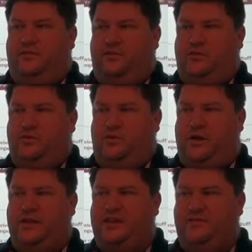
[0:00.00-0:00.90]
Google
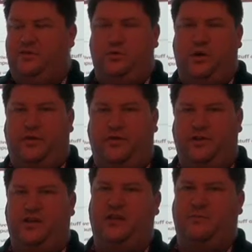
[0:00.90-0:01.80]
gives you
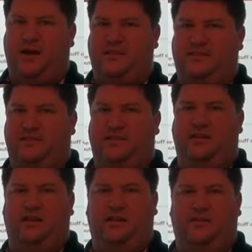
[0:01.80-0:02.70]
30 gigabytes
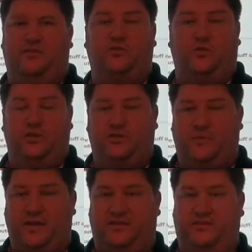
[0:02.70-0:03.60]
of storage
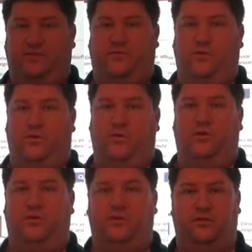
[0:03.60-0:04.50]
space
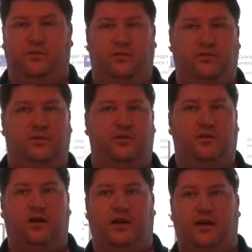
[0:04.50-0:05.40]
for
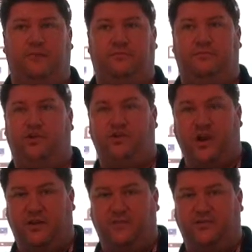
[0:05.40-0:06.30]
your
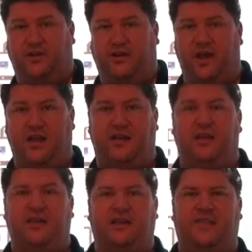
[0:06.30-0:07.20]
documents online.
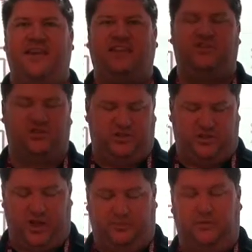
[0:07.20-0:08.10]
Now that's just
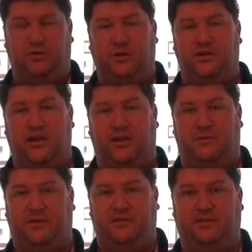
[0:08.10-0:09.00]
uploaded
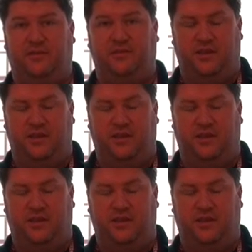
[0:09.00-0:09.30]
documents.